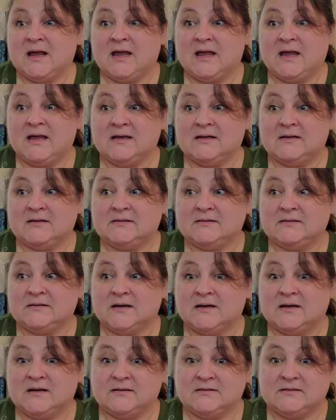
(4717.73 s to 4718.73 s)
and
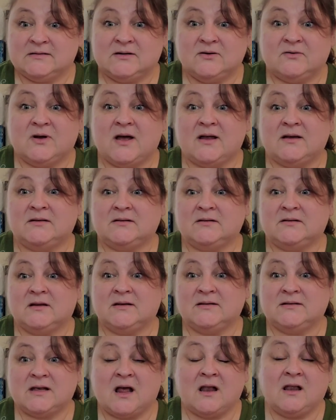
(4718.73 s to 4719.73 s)
uh, still got
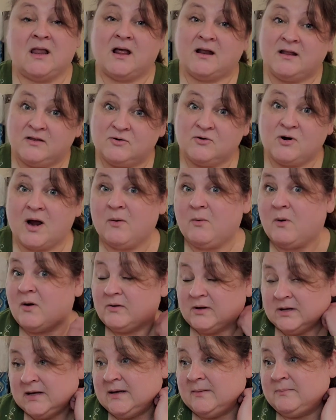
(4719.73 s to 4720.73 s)
he's got a lot of the
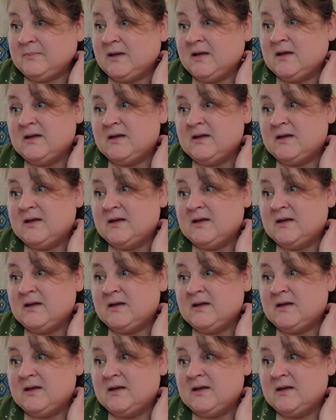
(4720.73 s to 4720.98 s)
drywall up.